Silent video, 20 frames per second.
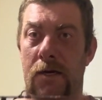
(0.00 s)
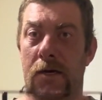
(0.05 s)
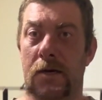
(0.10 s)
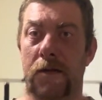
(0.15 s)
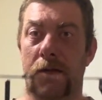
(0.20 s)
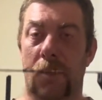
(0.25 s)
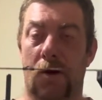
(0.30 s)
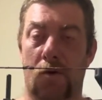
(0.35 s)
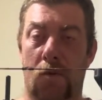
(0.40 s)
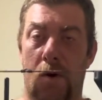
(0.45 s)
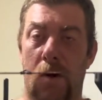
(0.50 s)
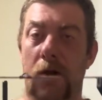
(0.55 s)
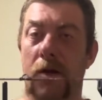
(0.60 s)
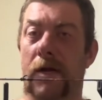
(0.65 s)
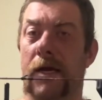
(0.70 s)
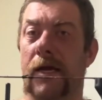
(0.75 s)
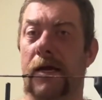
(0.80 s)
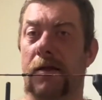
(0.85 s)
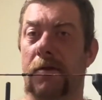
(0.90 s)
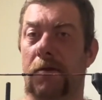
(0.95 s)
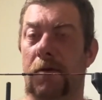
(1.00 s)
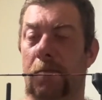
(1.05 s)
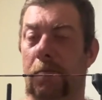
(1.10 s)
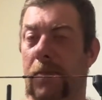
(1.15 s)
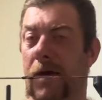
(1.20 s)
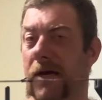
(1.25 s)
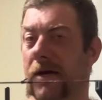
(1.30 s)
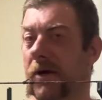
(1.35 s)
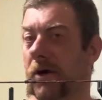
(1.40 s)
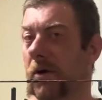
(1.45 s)
the
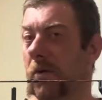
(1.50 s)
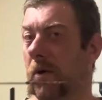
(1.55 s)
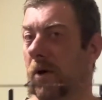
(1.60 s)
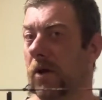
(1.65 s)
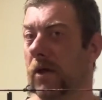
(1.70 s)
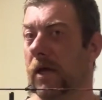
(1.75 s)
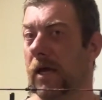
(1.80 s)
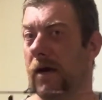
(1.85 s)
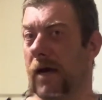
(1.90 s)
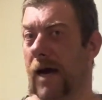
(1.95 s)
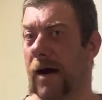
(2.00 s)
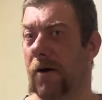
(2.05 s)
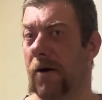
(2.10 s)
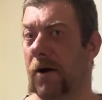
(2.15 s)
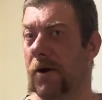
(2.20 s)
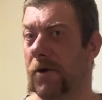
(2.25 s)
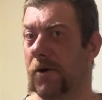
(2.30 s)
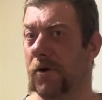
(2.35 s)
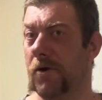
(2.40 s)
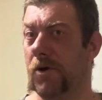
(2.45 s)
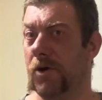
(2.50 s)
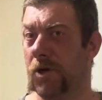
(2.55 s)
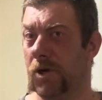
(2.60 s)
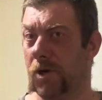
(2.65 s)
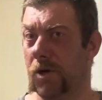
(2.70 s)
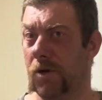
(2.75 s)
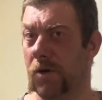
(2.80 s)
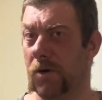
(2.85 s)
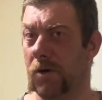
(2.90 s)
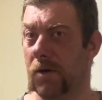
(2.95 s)
better quality of arrow you
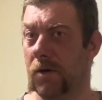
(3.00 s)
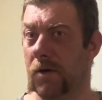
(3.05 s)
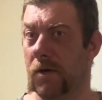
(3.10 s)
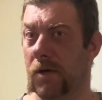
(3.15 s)
shoot,